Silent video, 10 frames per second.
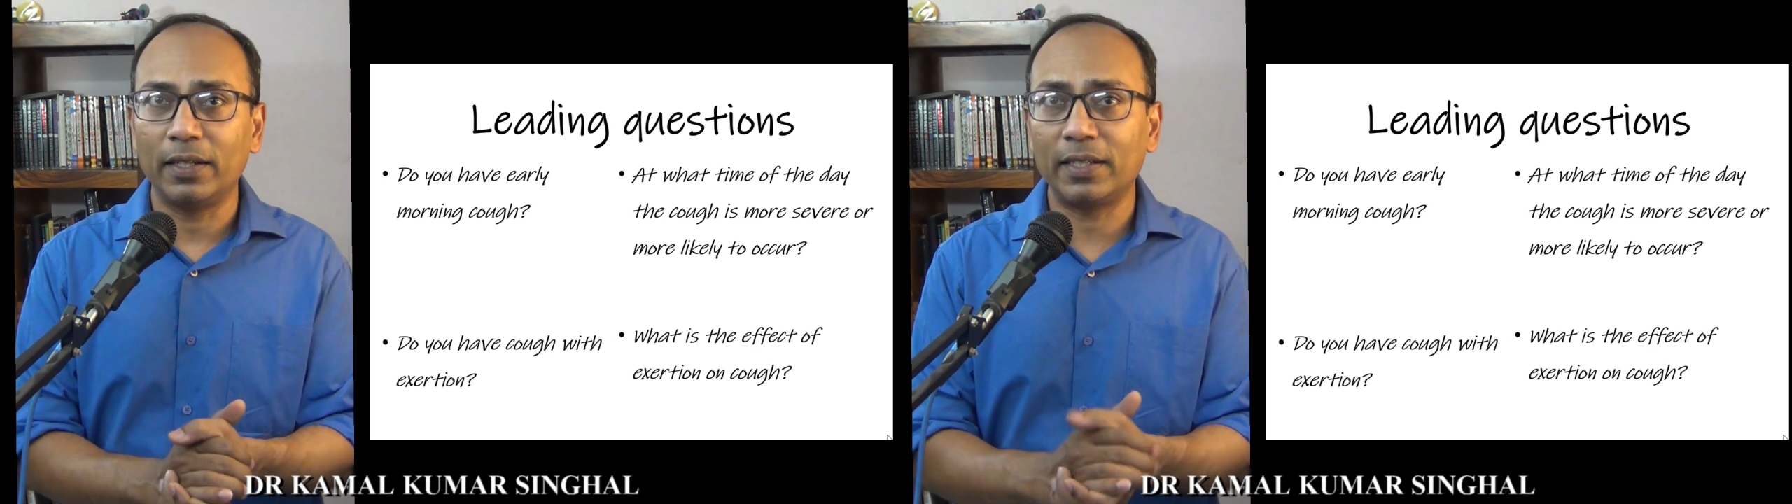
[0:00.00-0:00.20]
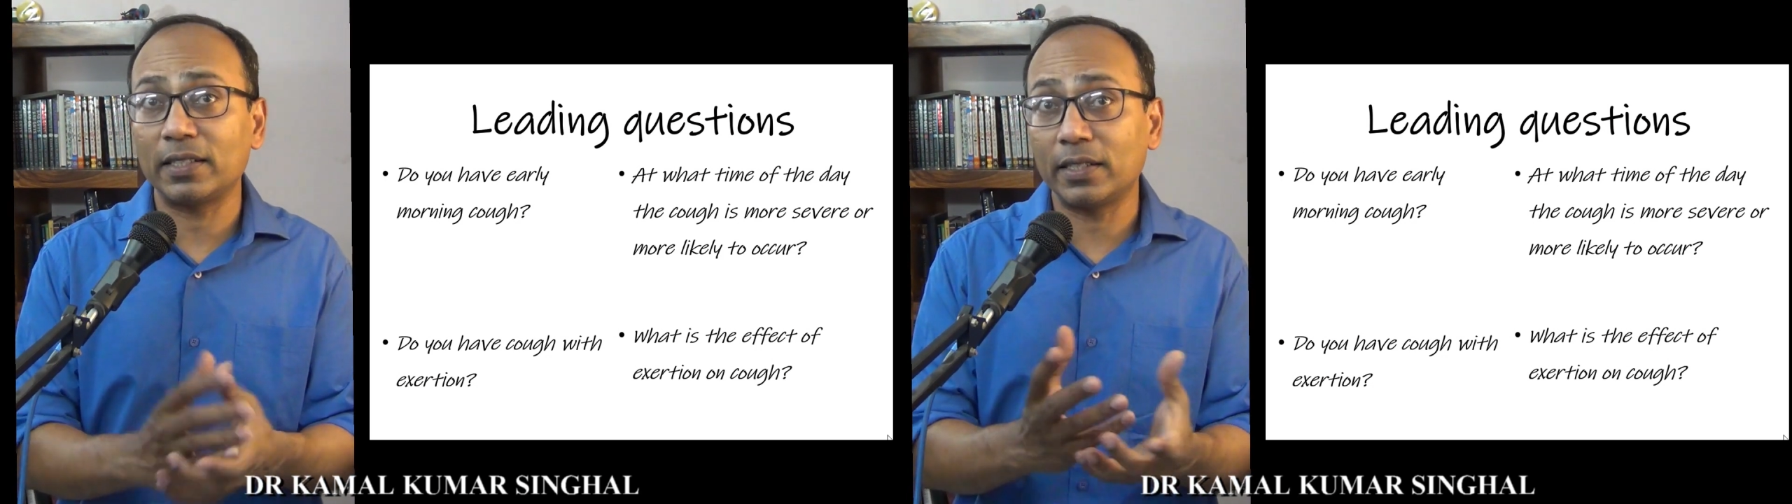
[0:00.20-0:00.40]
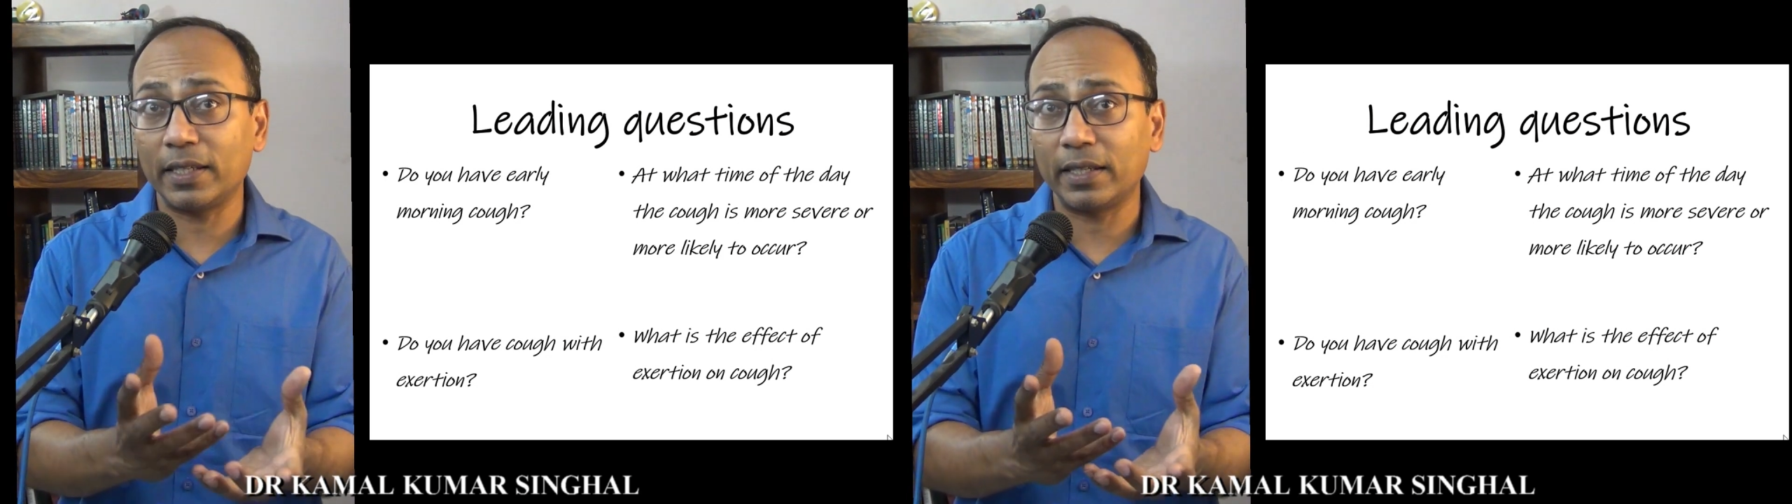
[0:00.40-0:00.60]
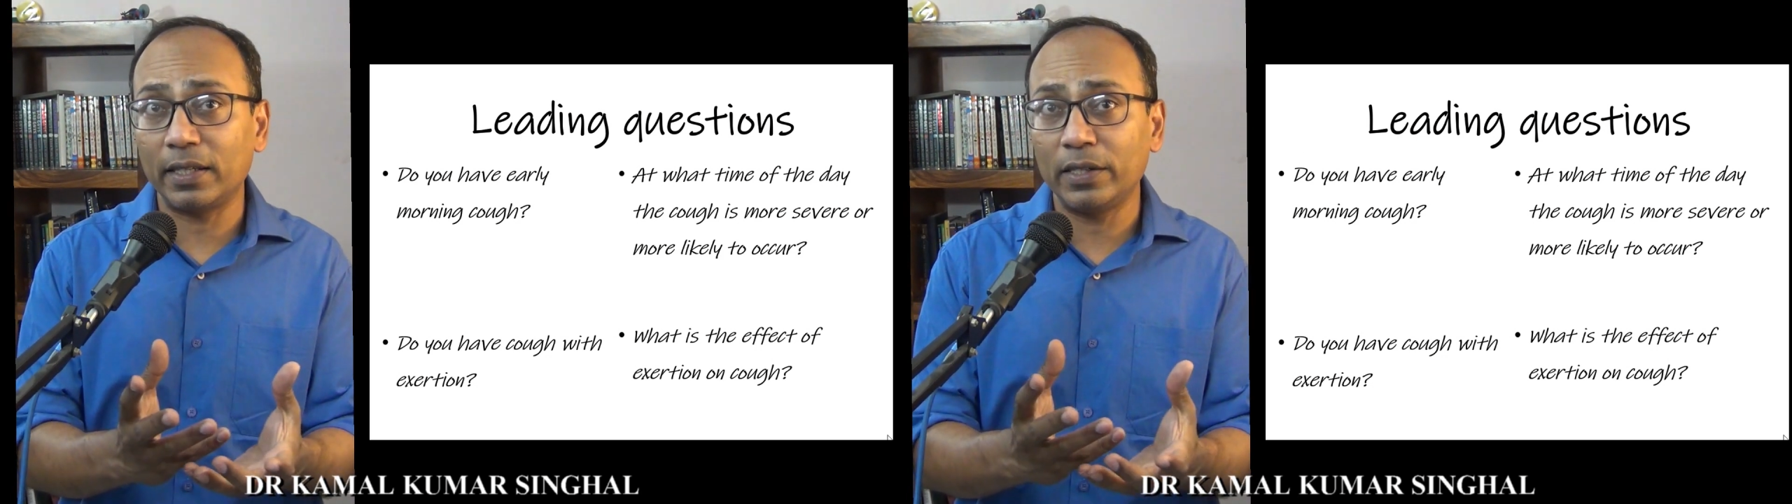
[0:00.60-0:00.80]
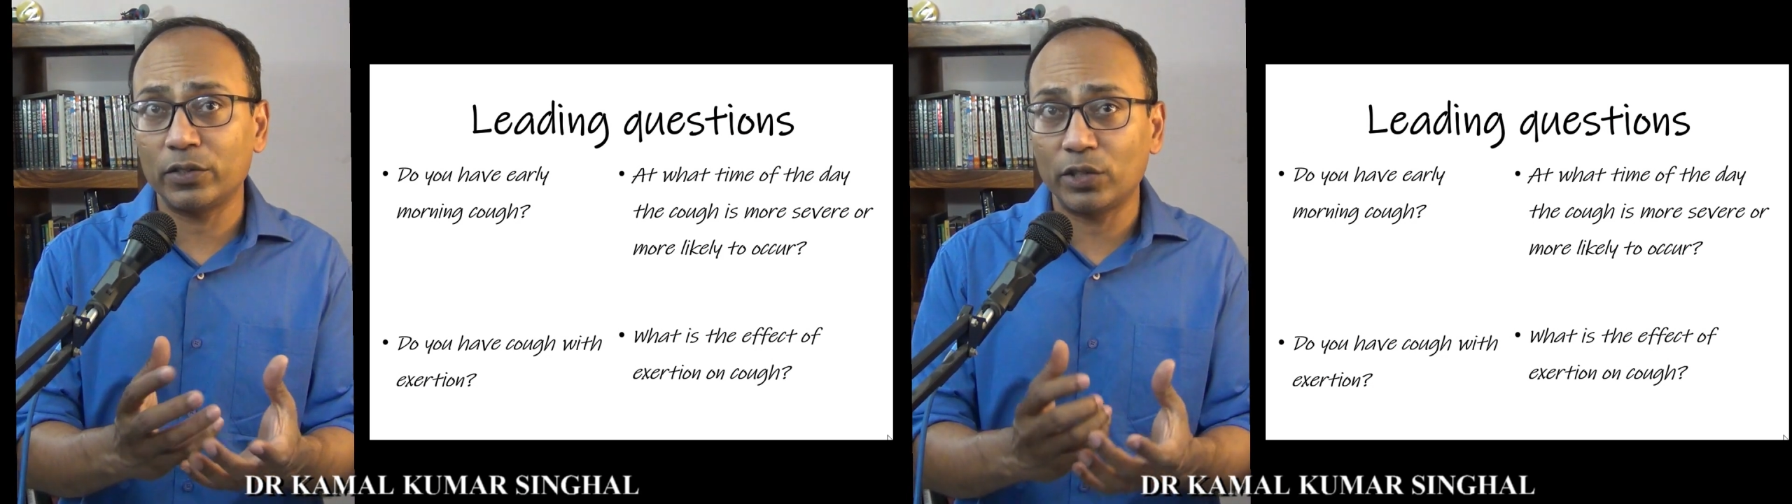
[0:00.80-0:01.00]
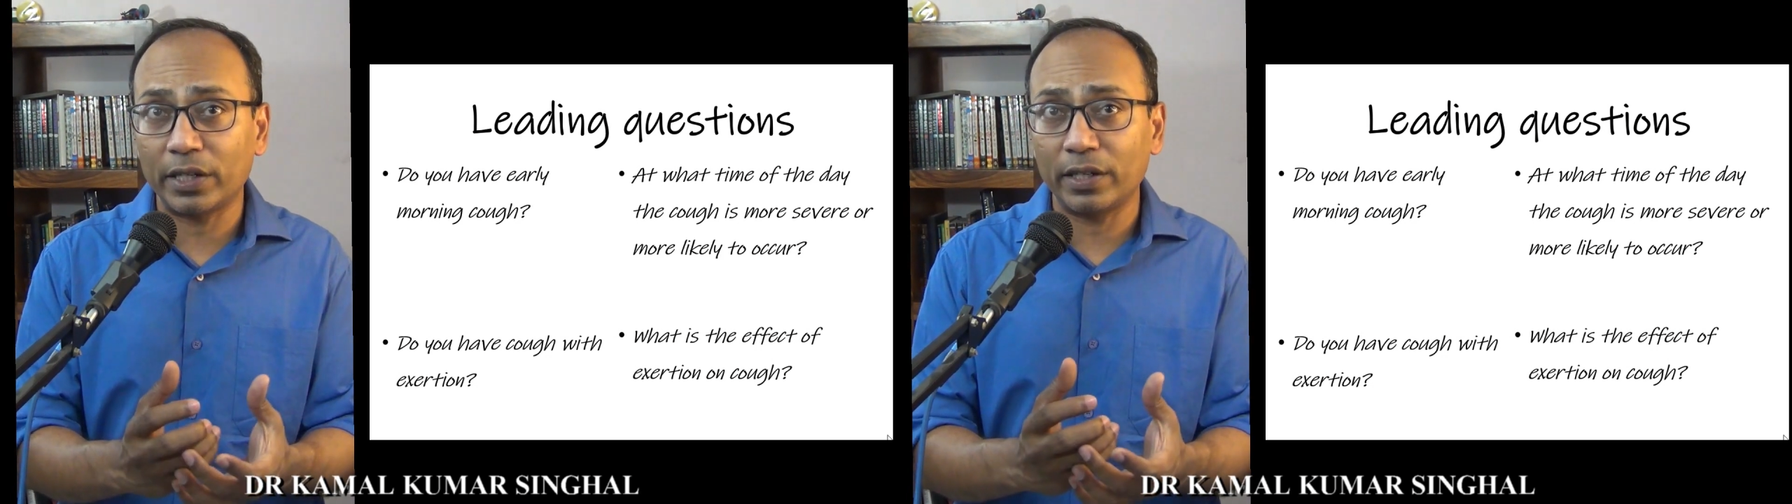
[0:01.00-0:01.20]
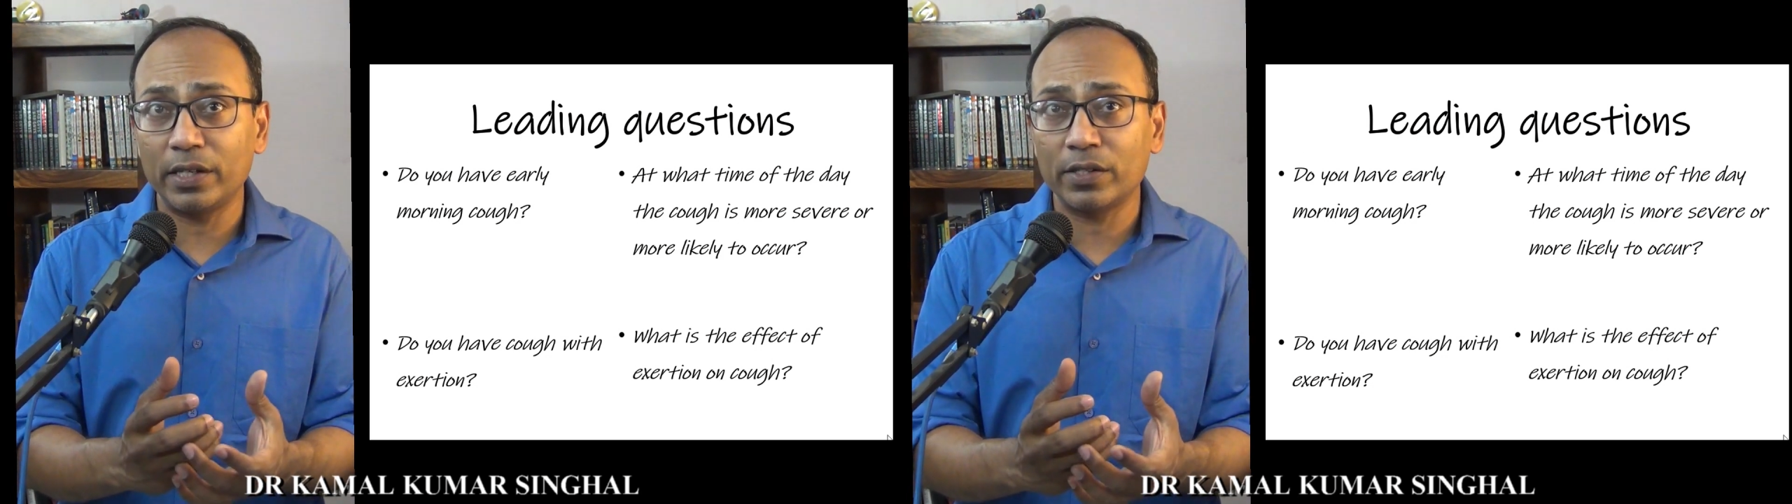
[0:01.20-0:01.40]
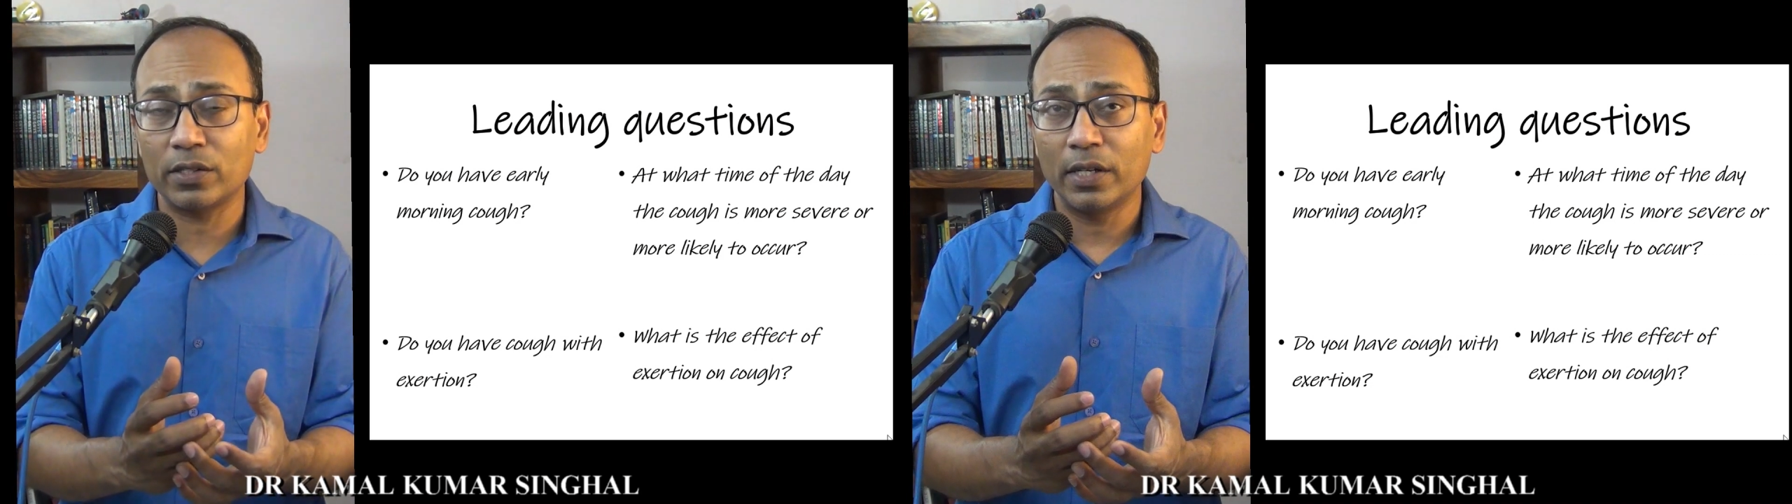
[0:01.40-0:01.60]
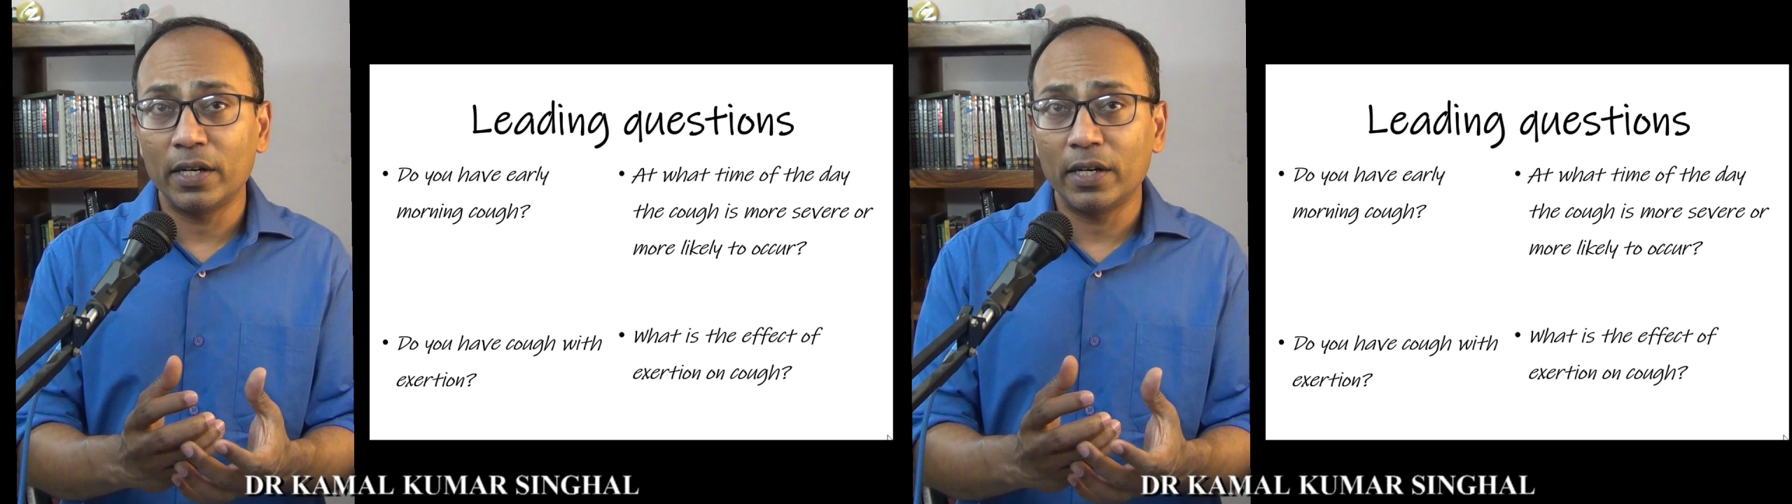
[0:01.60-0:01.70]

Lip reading: Does it increase, decrease?